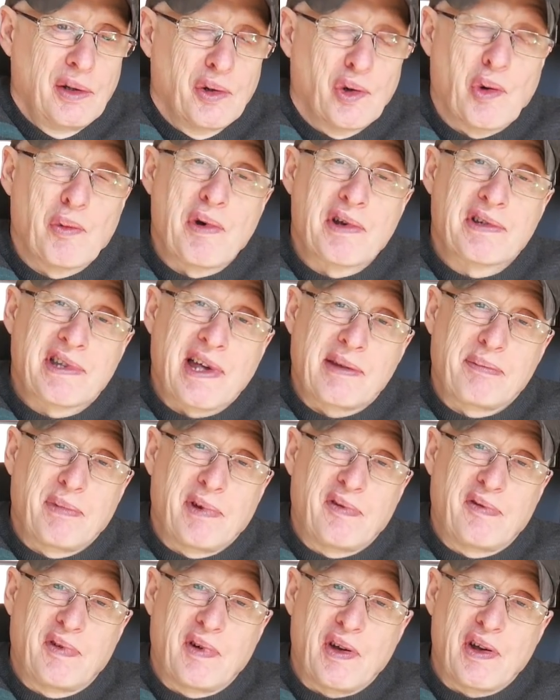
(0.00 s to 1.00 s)
Almost had
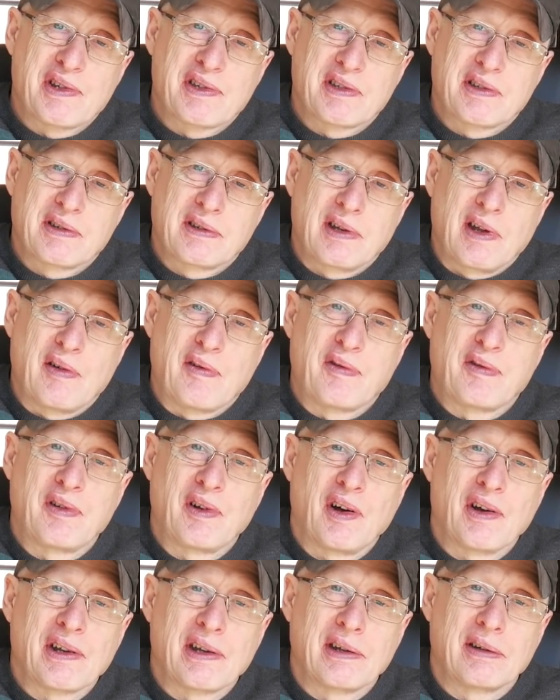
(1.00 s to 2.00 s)
my first uh,
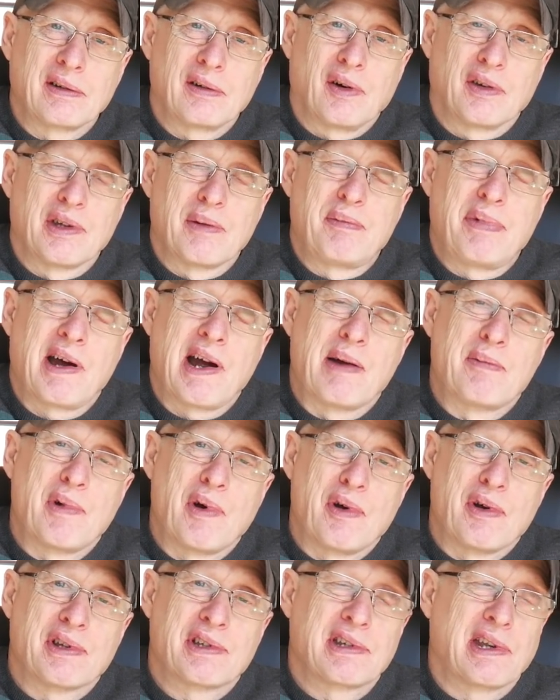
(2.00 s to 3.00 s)
flight on the
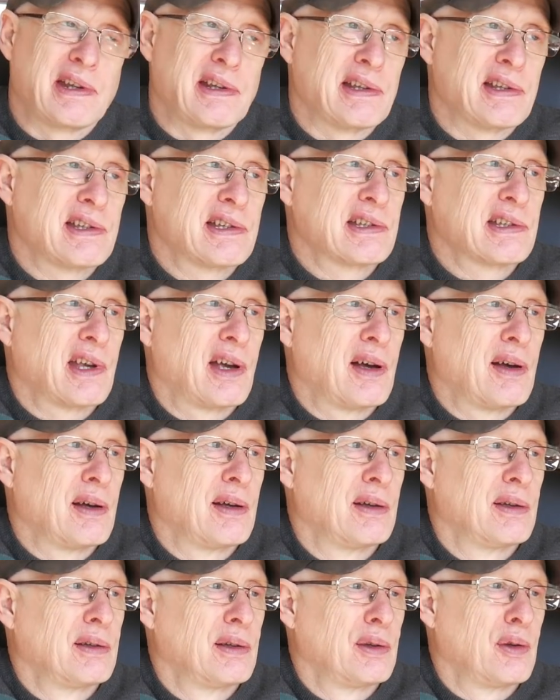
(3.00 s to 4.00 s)
paramotor since
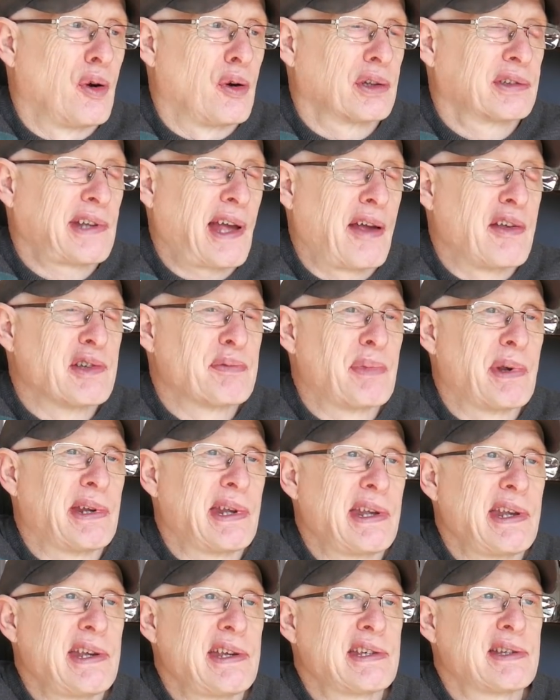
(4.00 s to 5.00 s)
uh, lockdown's been
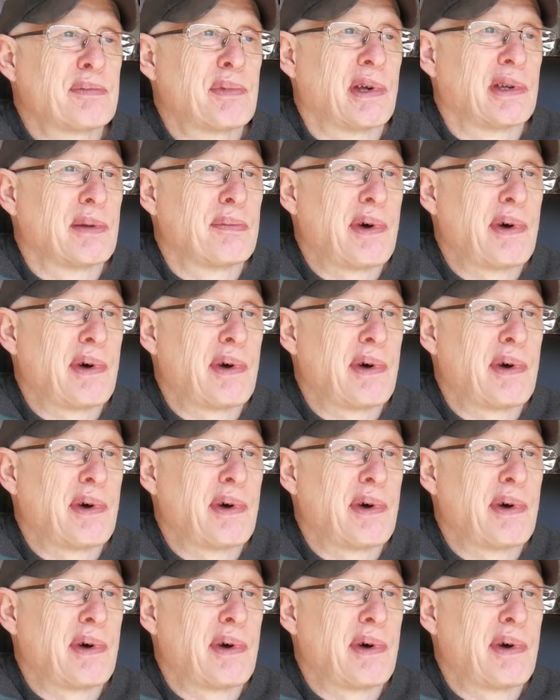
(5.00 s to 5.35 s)
eased, but the